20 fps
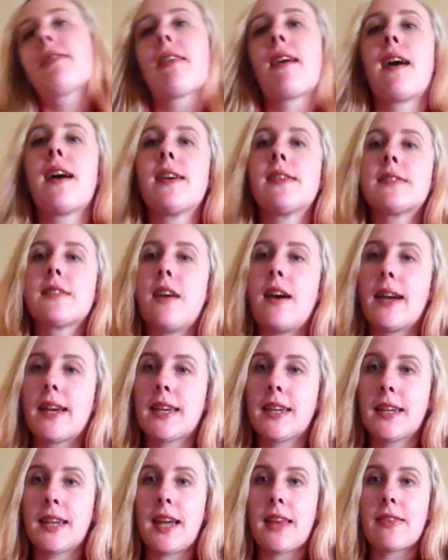that I
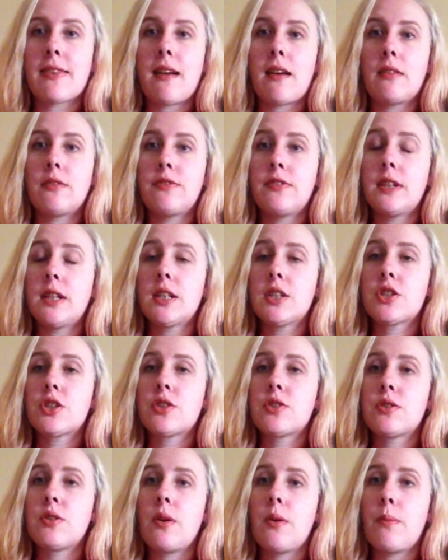can get that
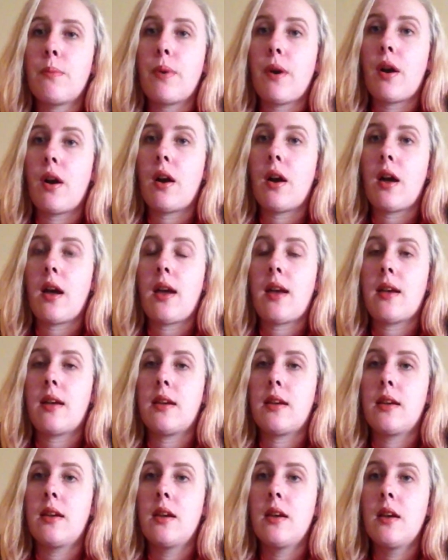finished
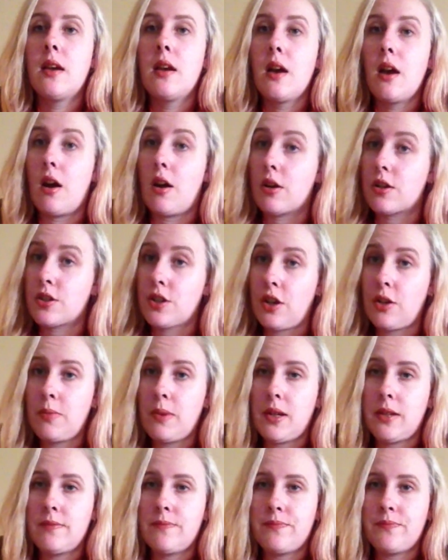by
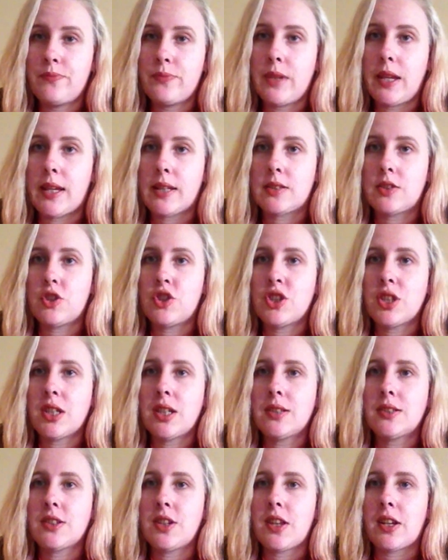October next
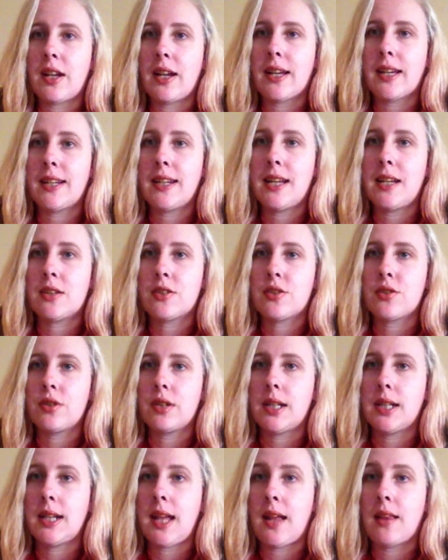year so that I can enter
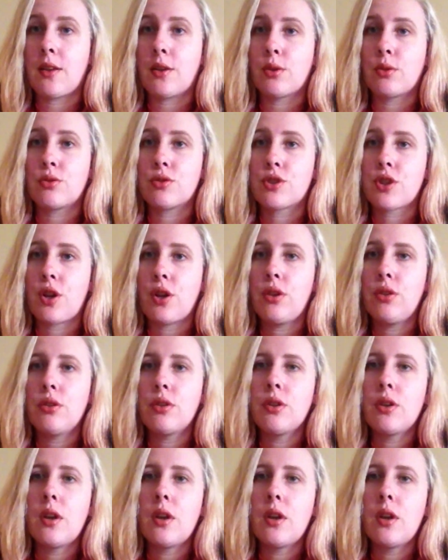it in our local show,